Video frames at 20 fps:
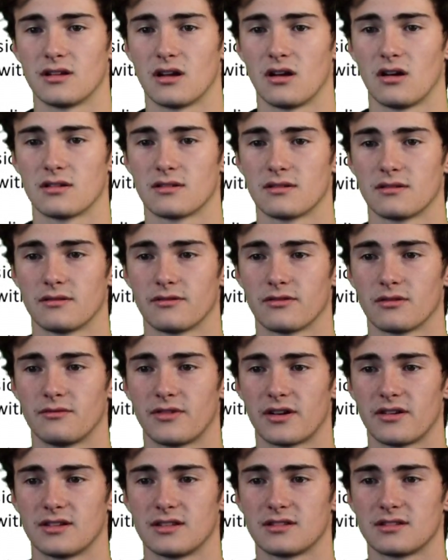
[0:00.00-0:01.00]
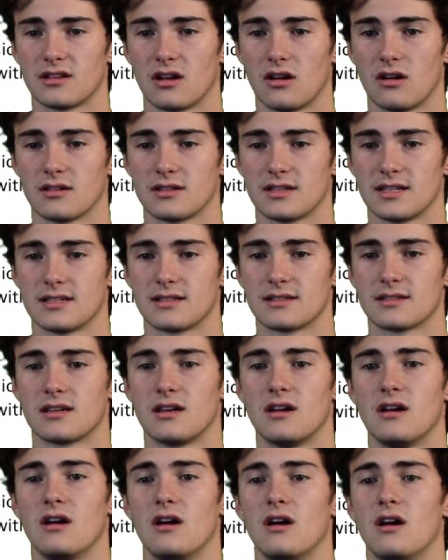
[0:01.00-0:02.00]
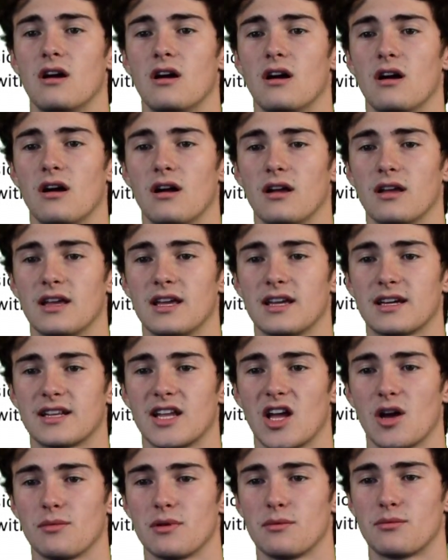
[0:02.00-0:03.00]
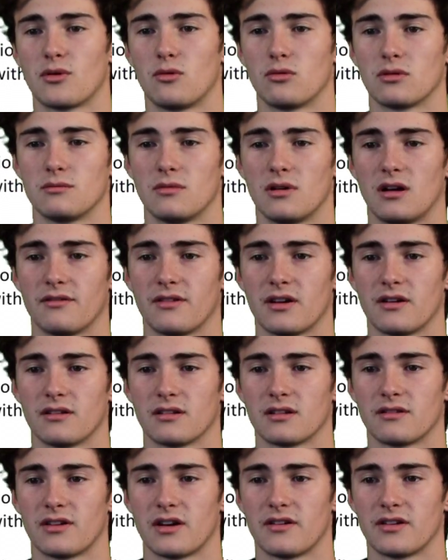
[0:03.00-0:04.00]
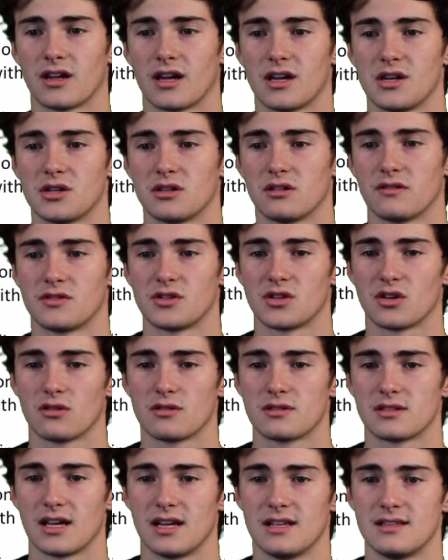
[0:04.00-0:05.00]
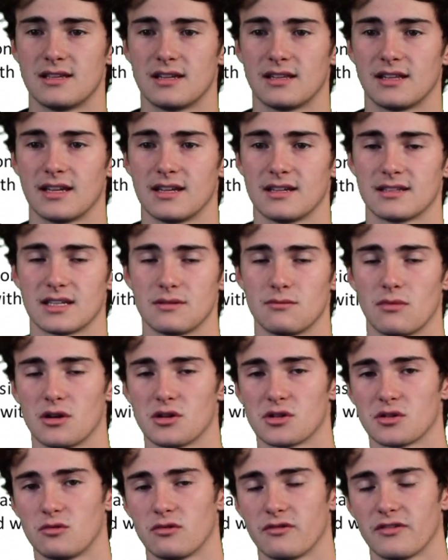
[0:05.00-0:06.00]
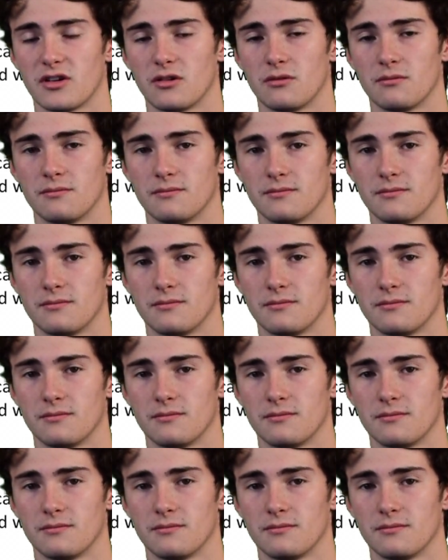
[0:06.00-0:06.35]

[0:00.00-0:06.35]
artists, it can help me broaden the variation of shots and techniques in my short film.